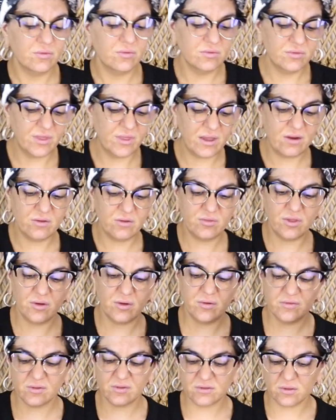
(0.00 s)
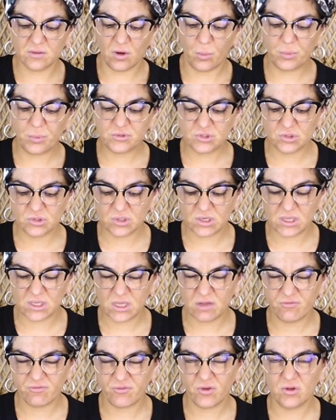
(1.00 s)
There is an opportunity
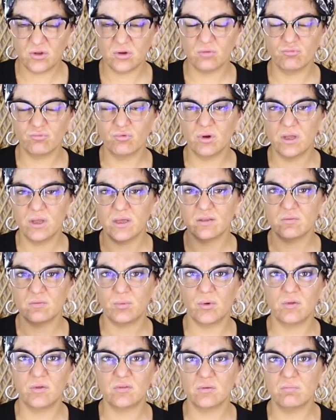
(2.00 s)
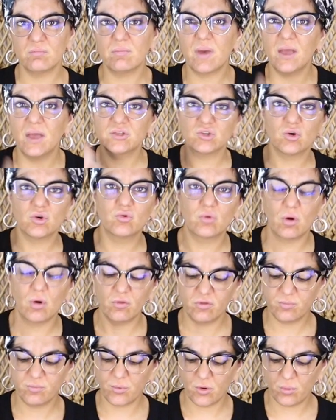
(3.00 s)
here for you to really experience a major
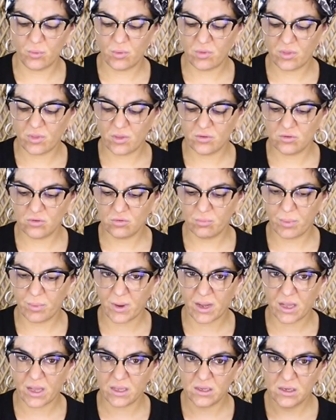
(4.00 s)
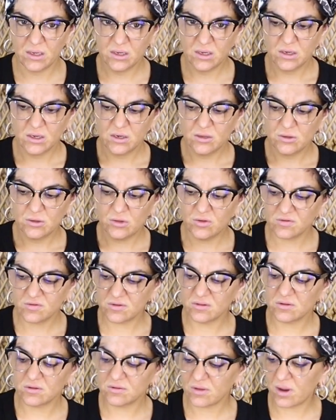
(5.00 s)
growth spurt within you by
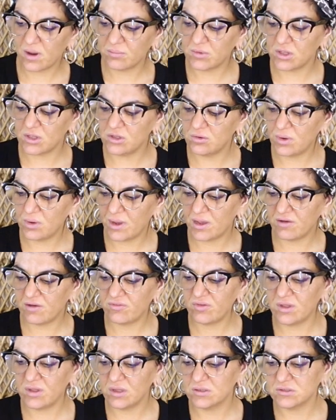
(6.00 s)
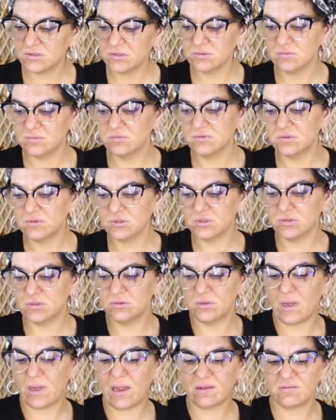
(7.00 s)
using the time that you have here
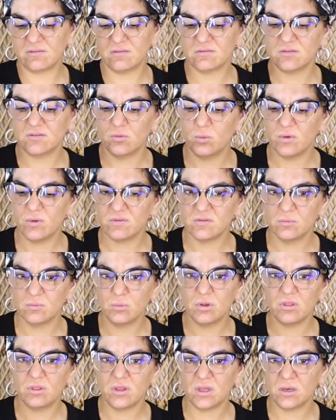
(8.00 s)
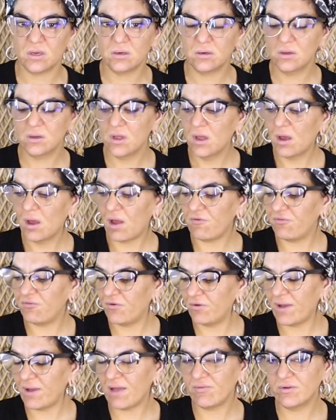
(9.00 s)
to access the wisdom within. I
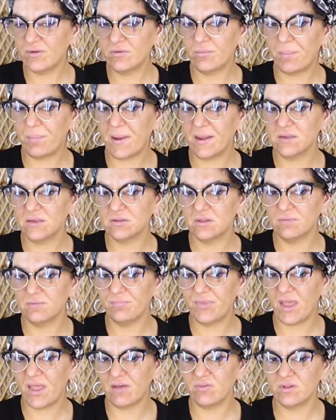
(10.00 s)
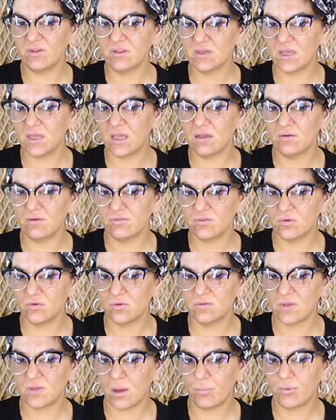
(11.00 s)
feel having the King of
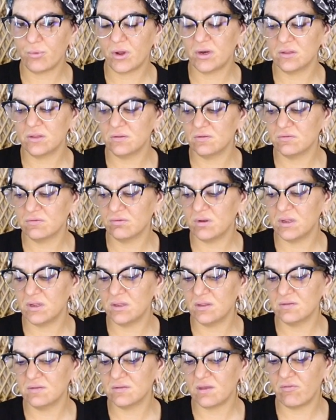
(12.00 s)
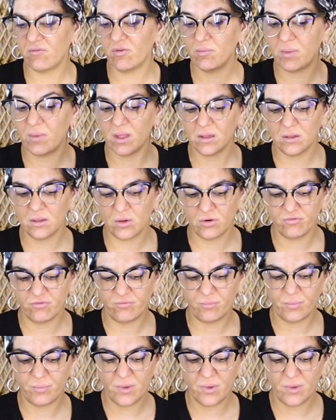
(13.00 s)
Swords upright in this reading is giving me a lot of